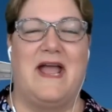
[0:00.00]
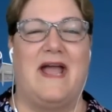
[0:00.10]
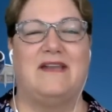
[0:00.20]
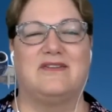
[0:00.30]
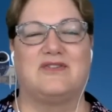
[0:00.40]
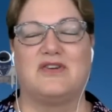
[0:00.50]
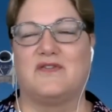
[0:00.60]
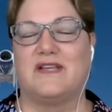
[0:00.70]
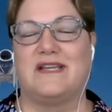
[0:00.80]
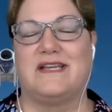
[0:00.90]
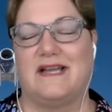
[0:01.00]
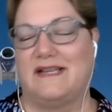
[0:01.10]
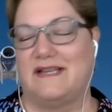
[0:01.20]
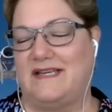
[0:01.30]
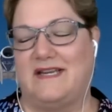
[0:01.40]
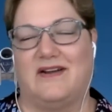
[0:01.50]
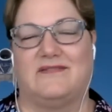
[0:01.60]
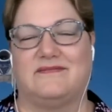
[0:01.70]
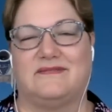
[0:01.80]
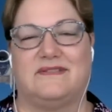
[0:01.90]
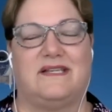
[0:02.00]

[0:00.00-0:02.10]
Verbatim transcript: And truthfully, uh, you know,